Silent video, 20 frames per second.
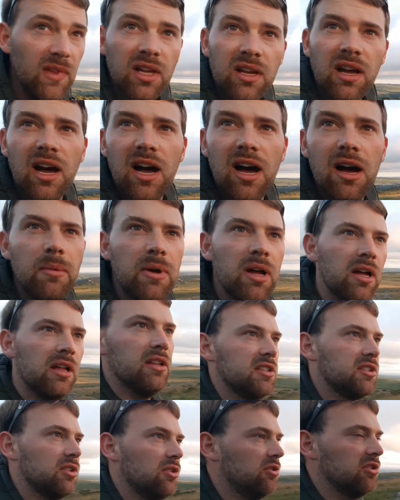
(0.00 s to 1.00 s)

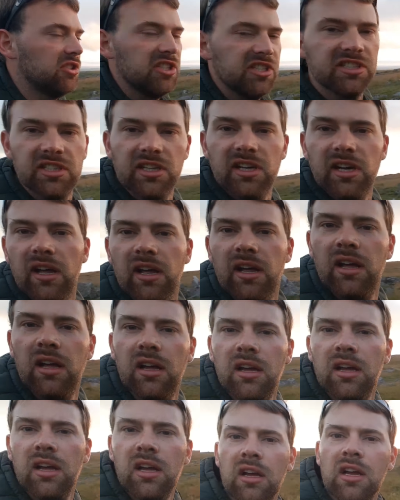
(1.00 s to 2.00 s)
The Tor's just at
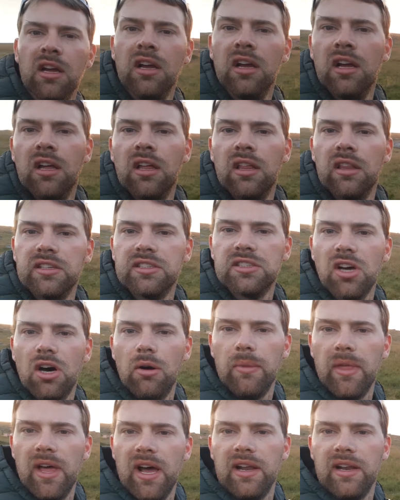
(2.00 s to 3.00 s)
the
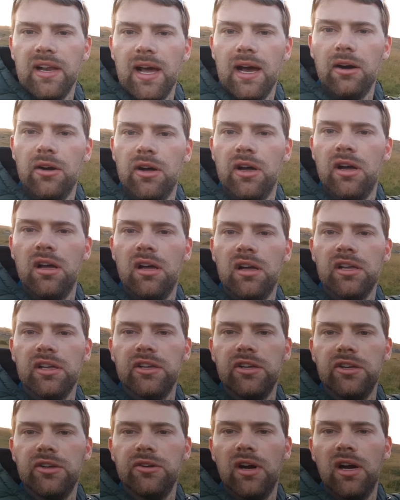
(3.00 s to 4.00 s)
top there now.
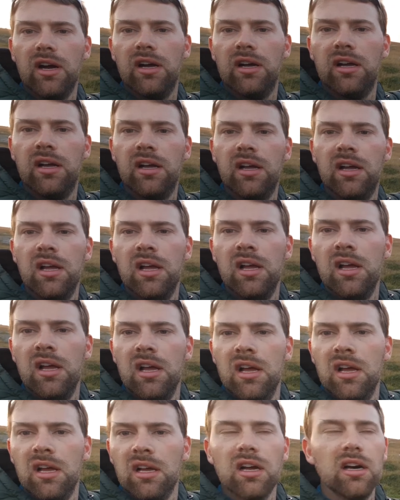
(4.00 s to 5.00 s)
You
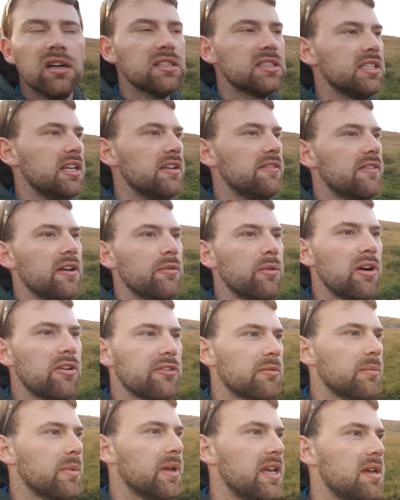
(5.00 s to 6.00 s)
can't see it very well
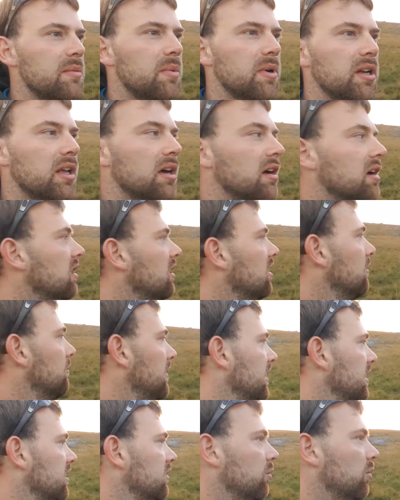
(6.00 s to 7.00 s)
from here, but I'm
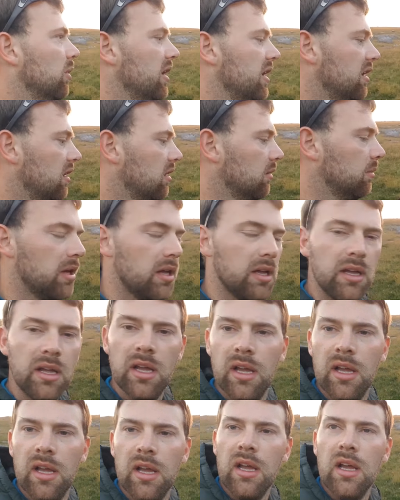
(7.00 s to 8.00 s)
making my way up.
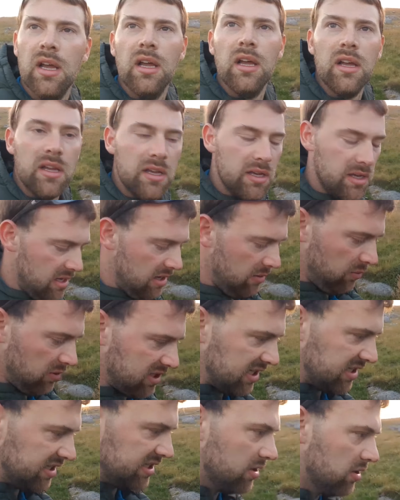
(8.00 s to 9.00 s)
It was
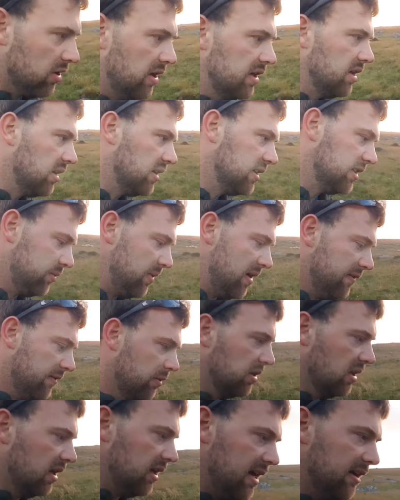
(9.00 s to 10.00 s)
actually quite nice weather
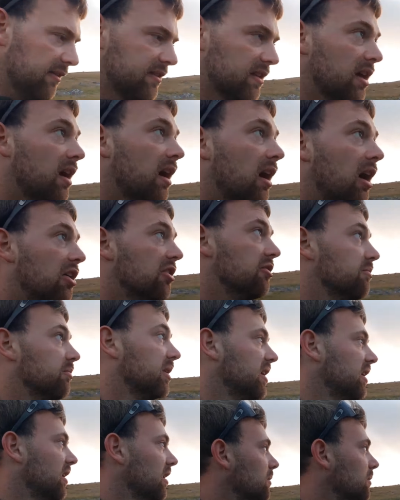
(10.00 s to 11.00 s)
when I left home, but